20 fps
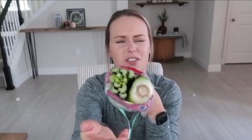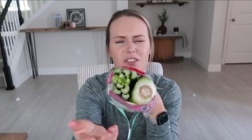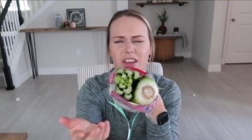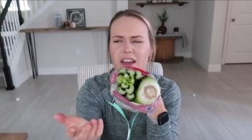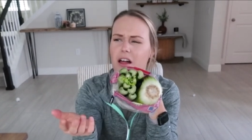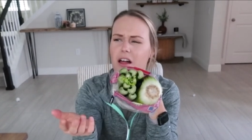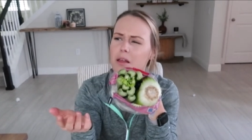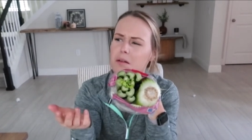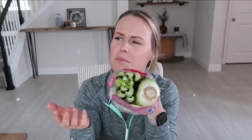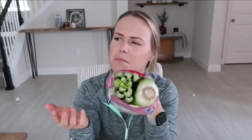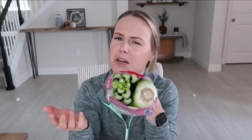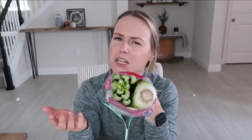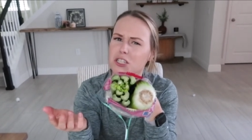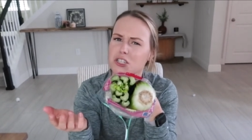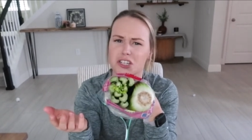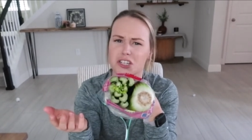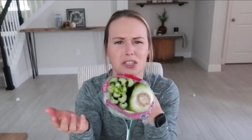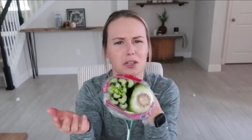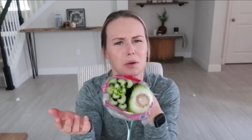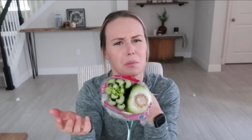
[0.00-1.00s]
Do they call them
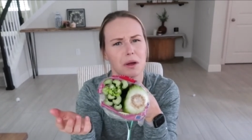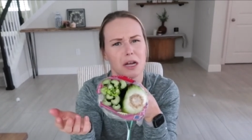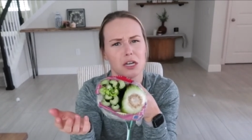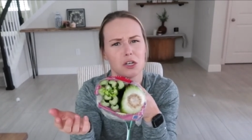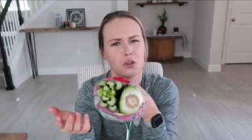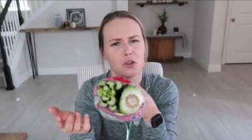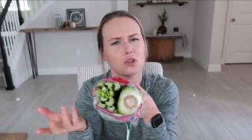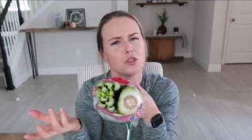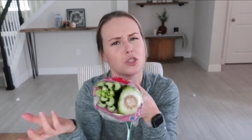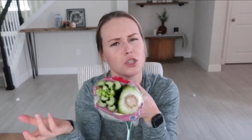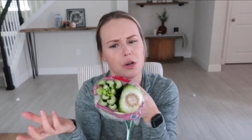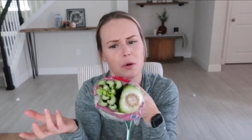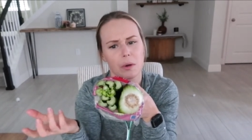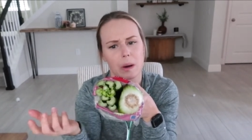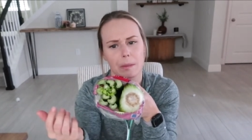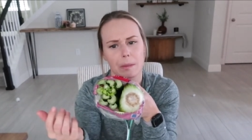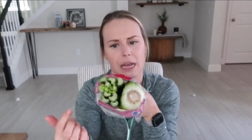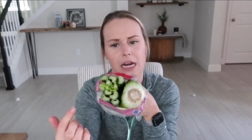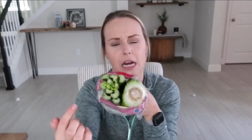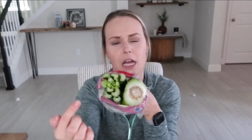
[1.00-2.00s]
bunches or bundles? You know
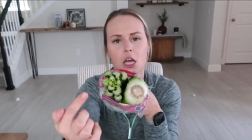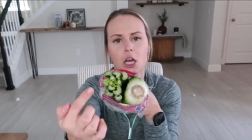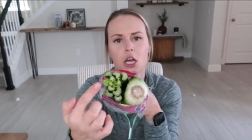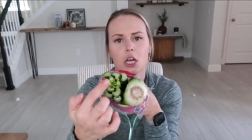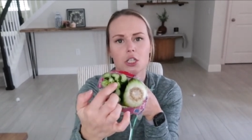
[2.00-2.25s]
what I mean.